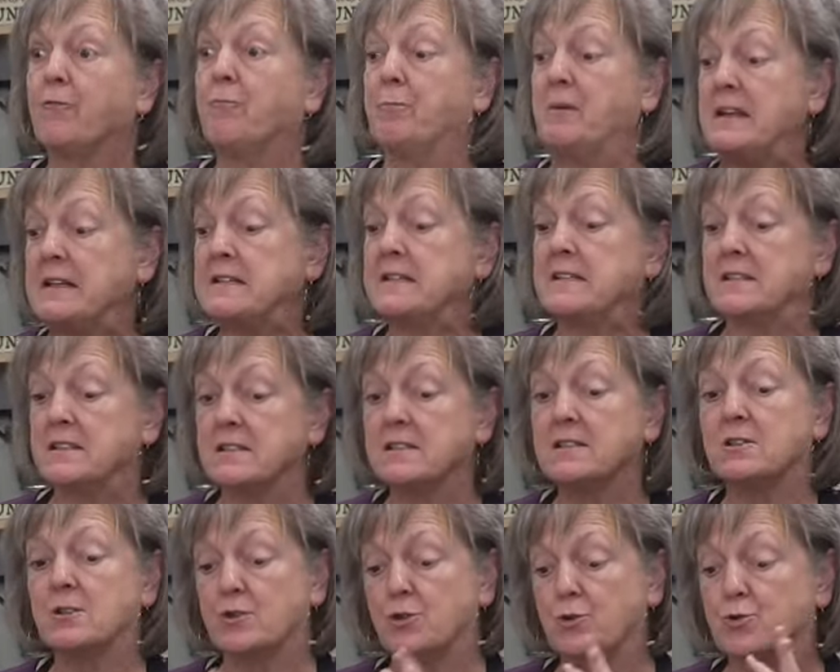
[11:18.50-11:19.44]
of
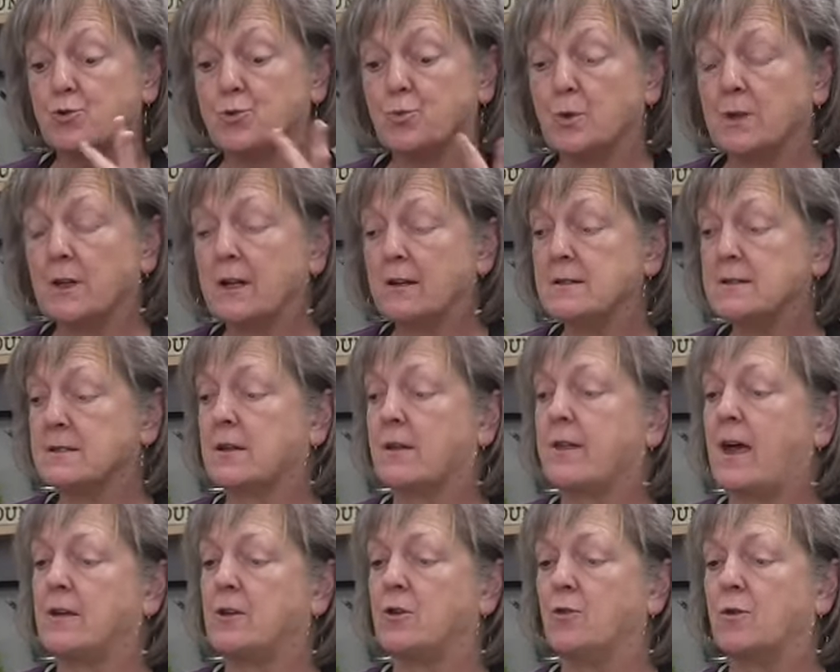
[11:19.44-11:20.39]
pieces usually so
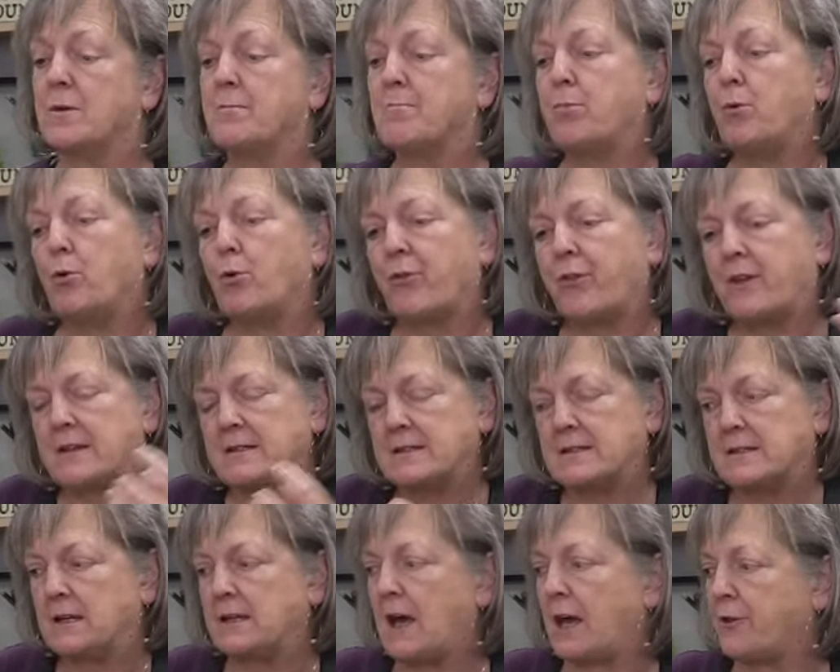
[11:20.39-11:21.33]
that you can pull
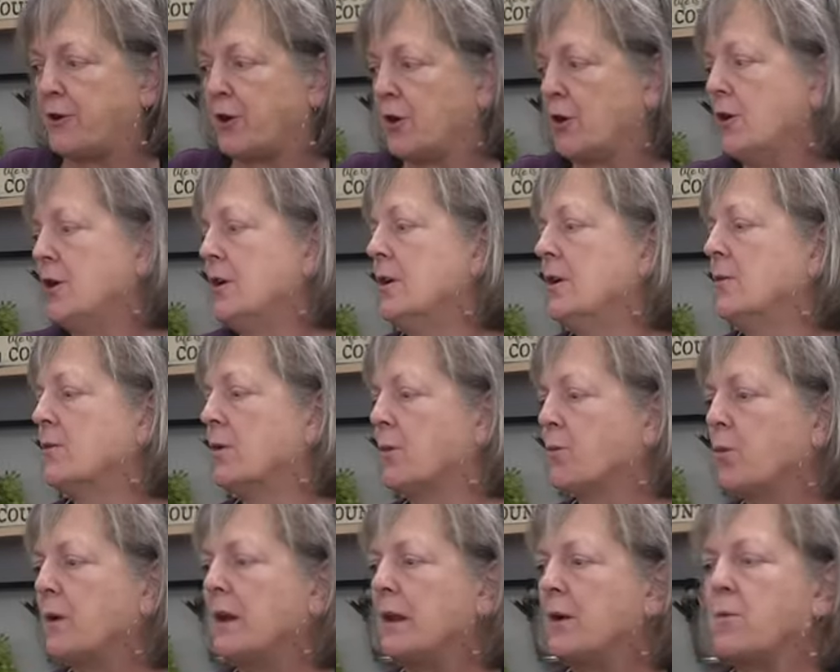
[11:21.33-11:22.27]
things together.
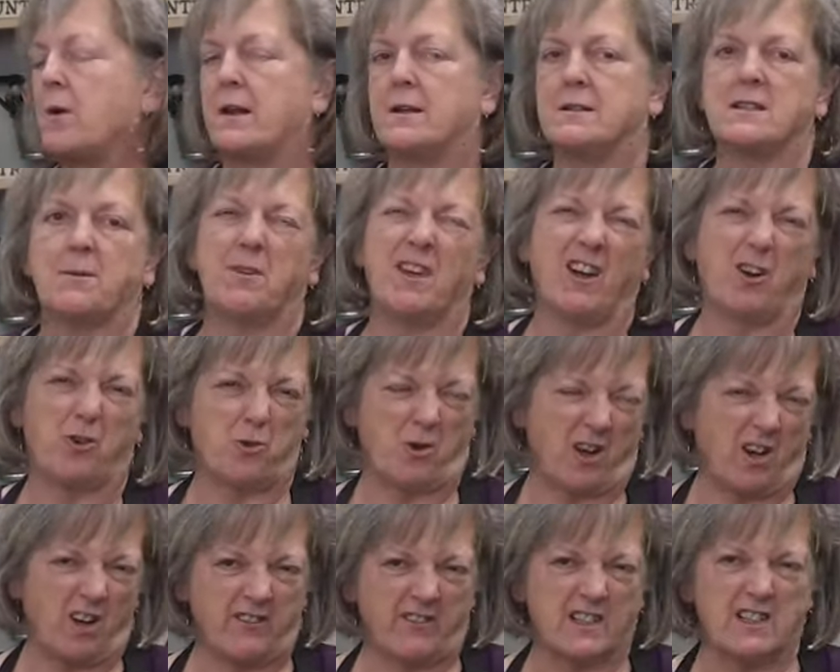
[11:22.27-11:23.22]
We really want it to be a
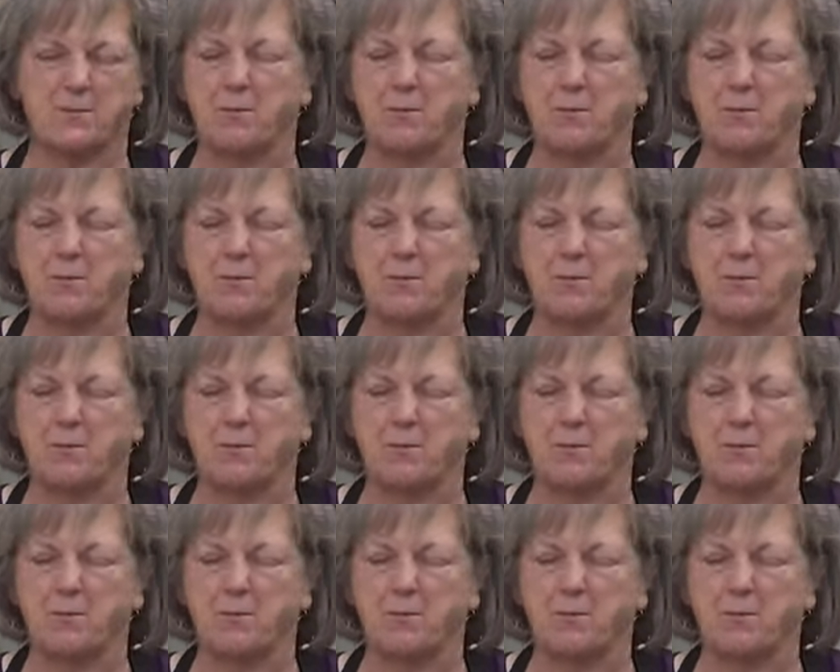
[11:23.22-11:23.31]
creative